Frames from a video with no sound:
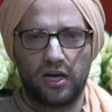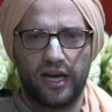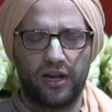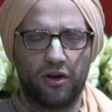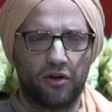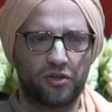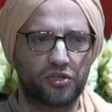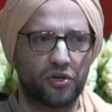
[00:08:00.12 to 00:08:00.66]

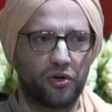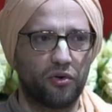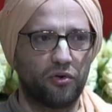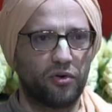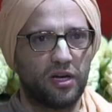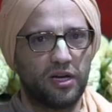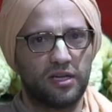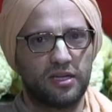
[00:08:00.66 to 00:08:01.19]
and
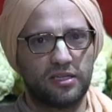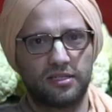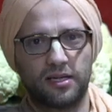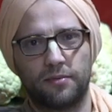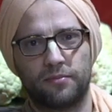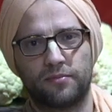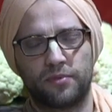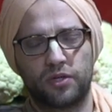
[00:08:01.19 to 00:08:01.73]
also,
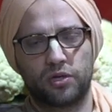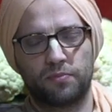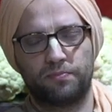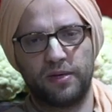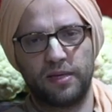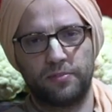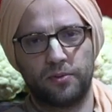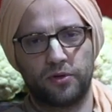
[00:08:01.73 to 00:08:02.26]
some
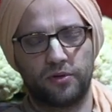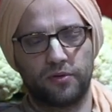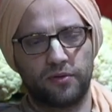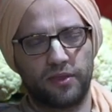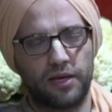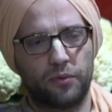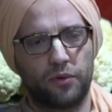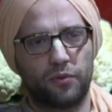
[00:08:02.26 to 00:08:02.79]
people,
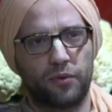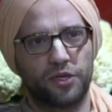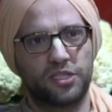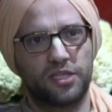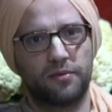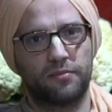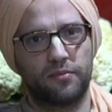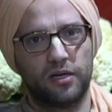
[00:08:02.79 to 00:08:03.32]
they will
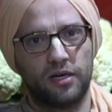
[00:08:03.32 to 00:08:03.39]
worship